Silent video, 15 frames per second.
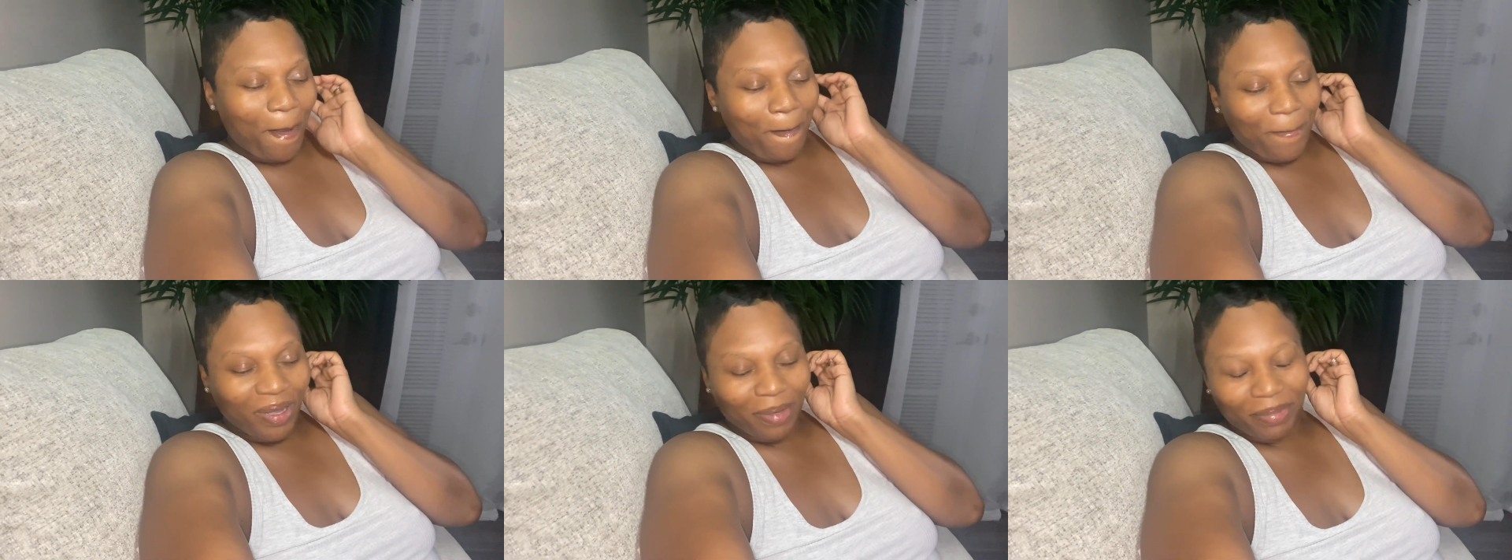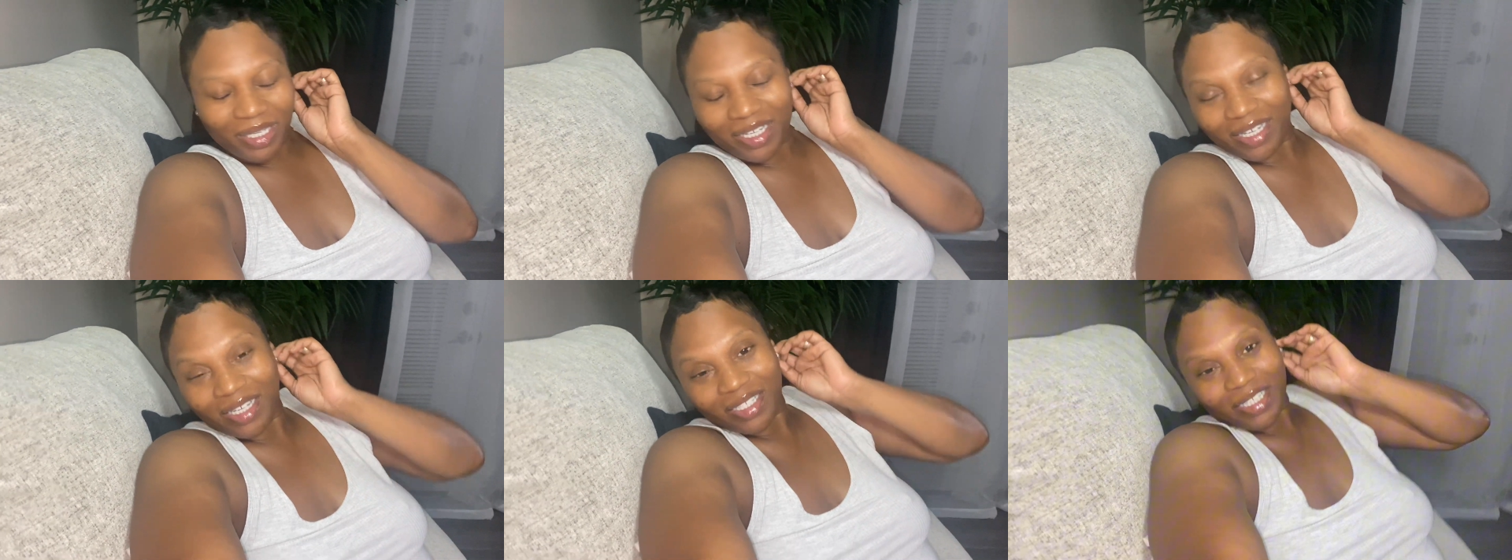but
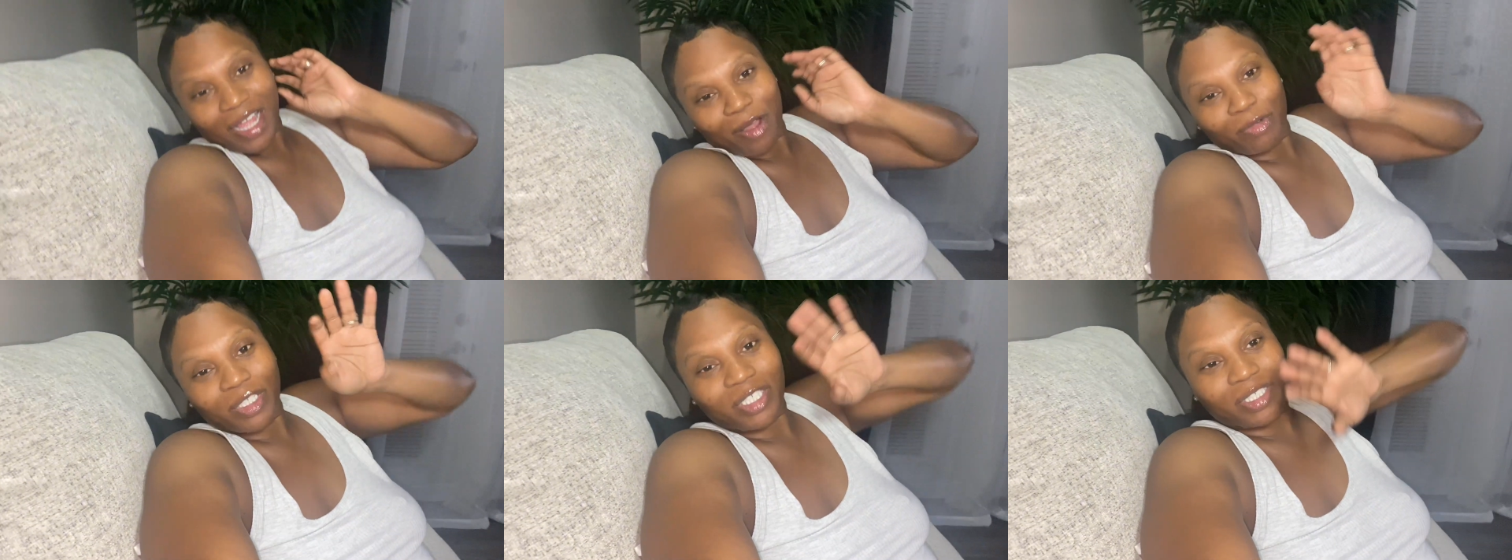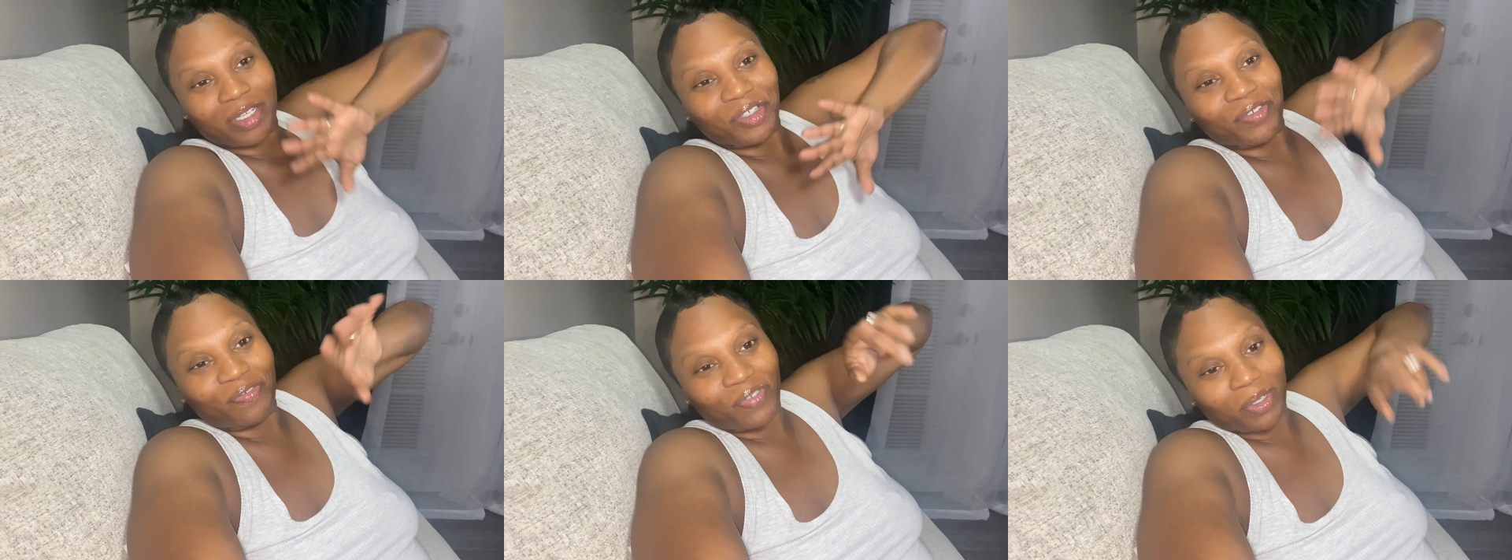because I was
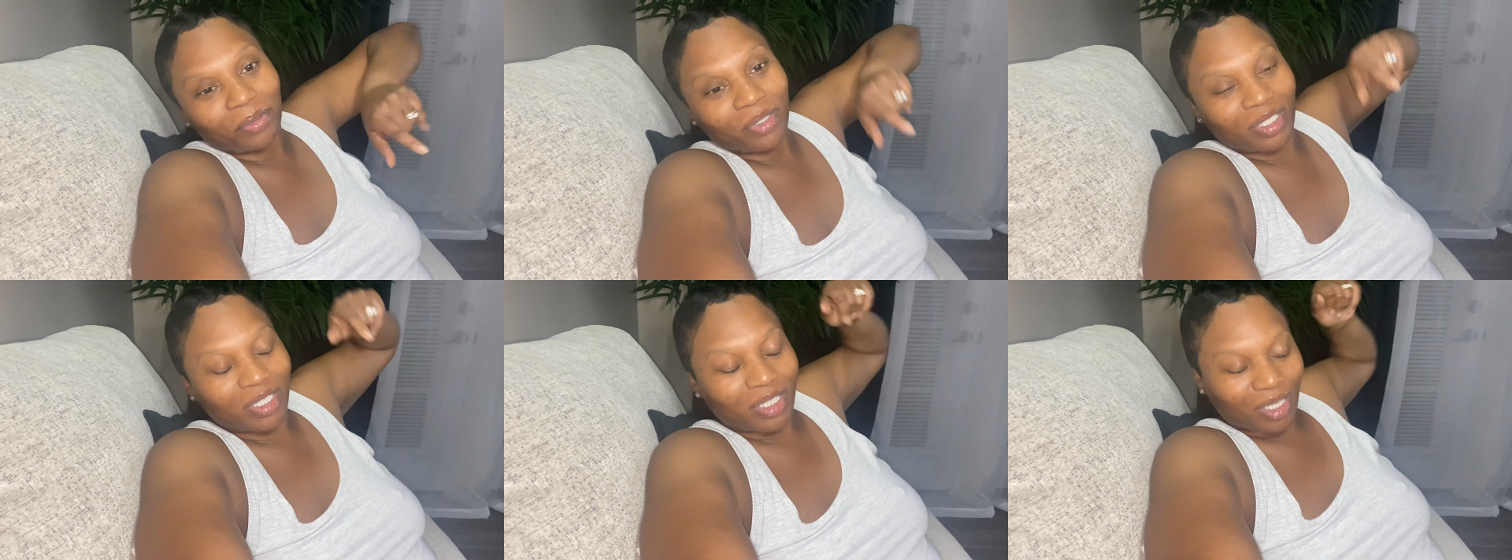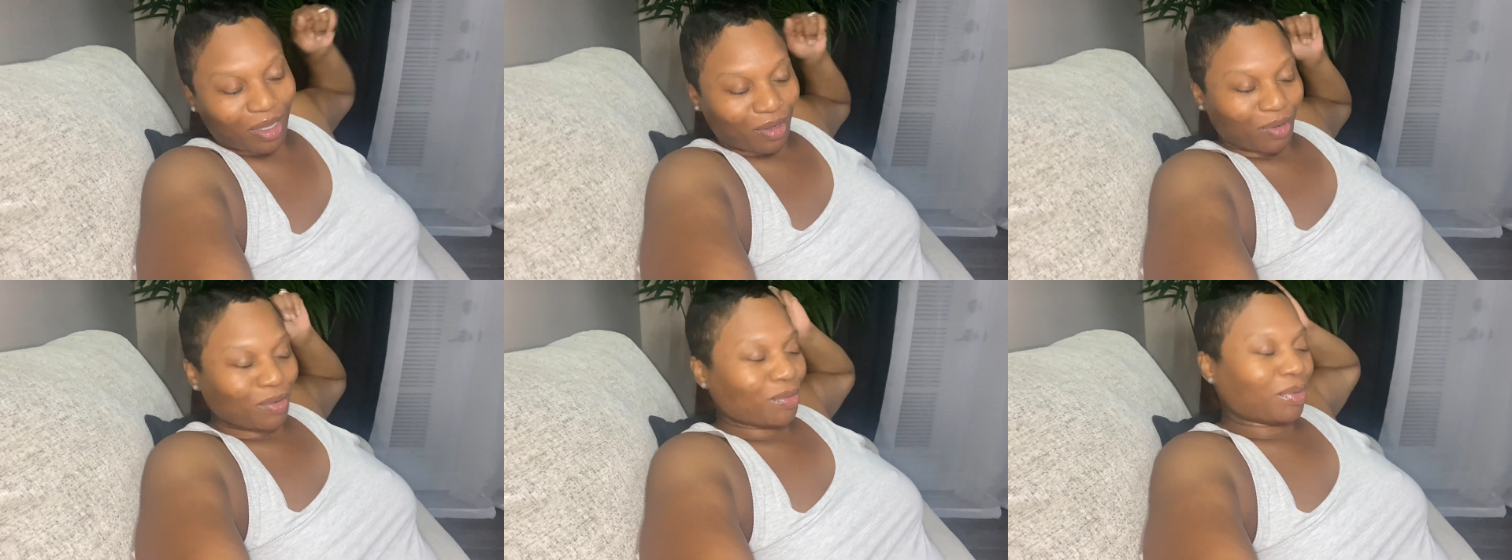so focused
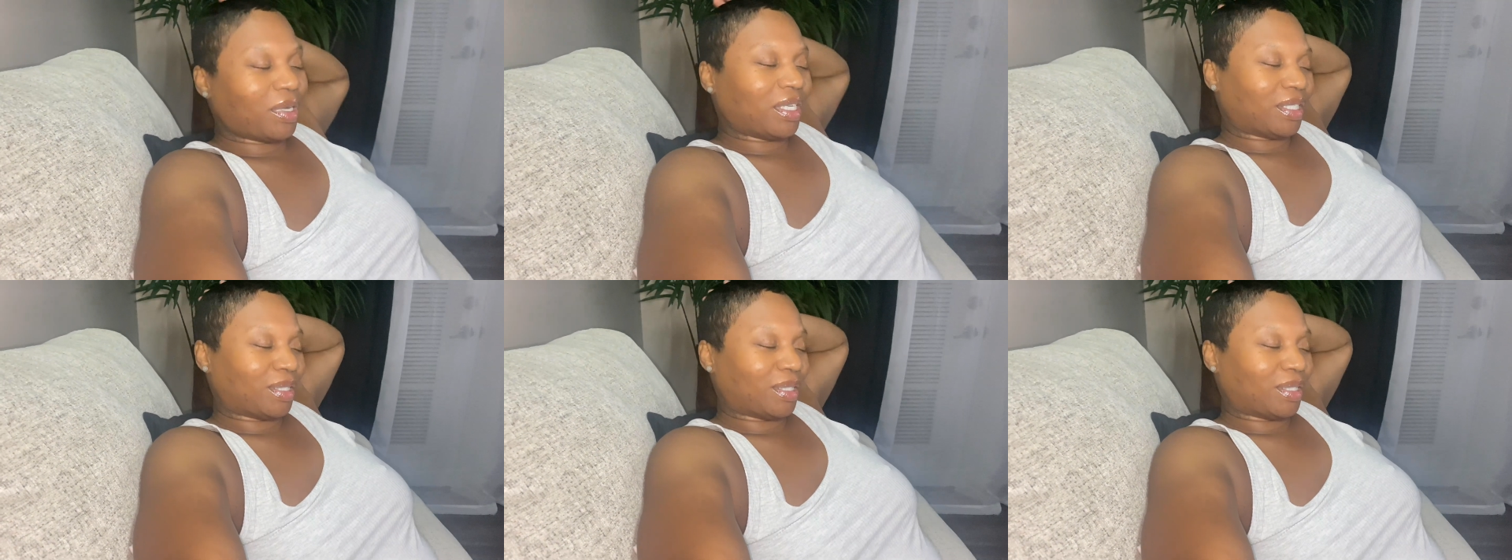on,